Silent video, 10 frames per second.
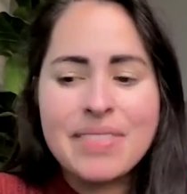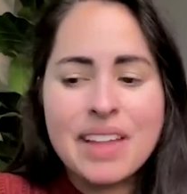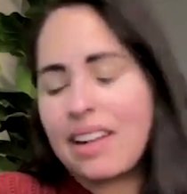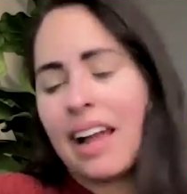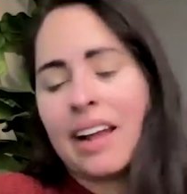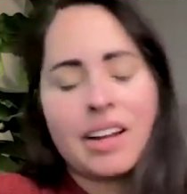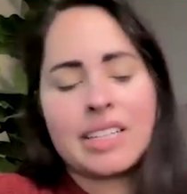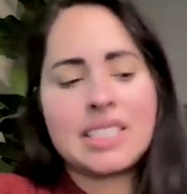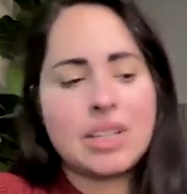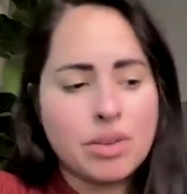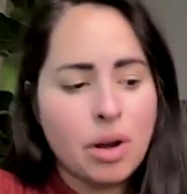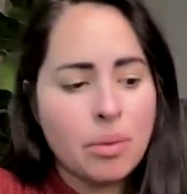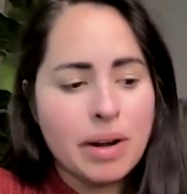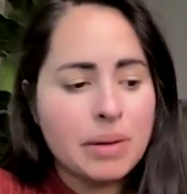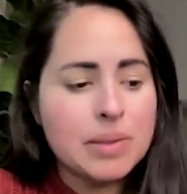And I honestly don't know
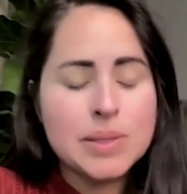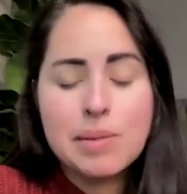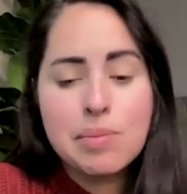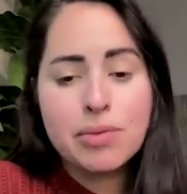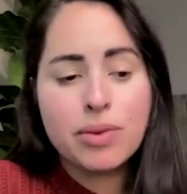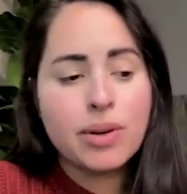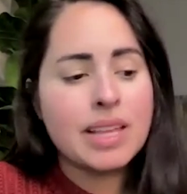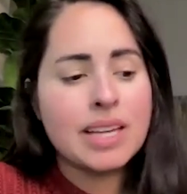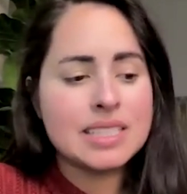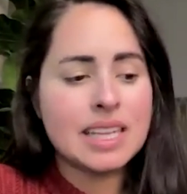what I was doing before this.